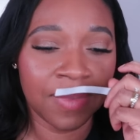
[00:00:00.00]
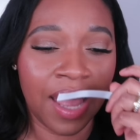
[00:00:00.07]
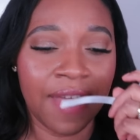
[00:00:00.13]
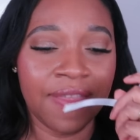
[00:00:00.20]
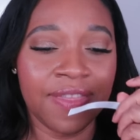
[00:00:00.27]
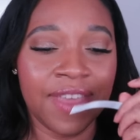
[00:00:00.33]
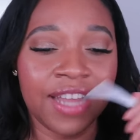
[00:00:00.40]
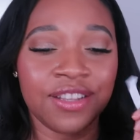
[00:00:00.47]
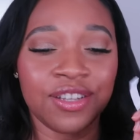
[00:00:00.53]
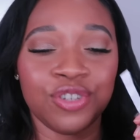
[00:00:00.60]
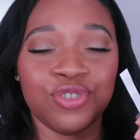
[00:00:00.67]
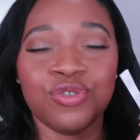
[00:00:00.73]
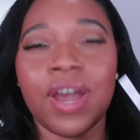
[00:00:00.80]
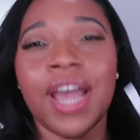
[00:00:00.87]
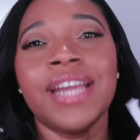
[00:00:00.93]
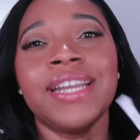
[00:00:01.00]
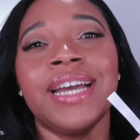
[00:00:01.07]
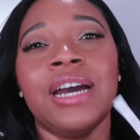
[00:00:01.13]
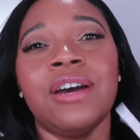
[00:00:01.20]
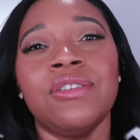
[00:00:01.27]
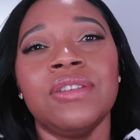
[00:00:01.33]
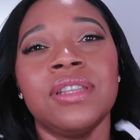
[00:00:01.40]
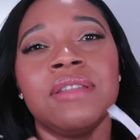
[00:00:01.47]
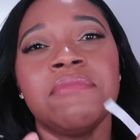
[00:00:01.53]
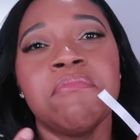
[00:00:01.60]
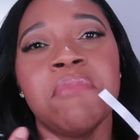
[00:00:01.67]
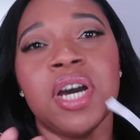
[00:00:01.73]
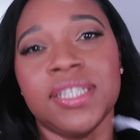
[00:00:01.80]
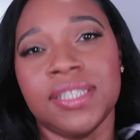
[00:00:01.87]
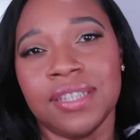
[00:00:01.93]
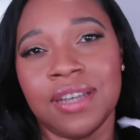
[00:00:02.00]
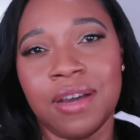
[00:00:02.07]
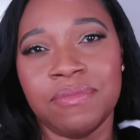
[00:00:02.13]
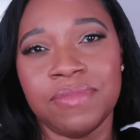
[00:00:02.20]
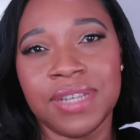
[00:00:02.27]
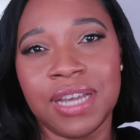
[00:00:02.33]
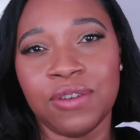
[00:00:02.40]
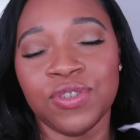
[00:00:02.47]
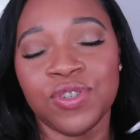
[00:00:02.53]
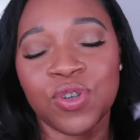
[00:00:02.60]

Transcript: And then the dry down, the musk comes out.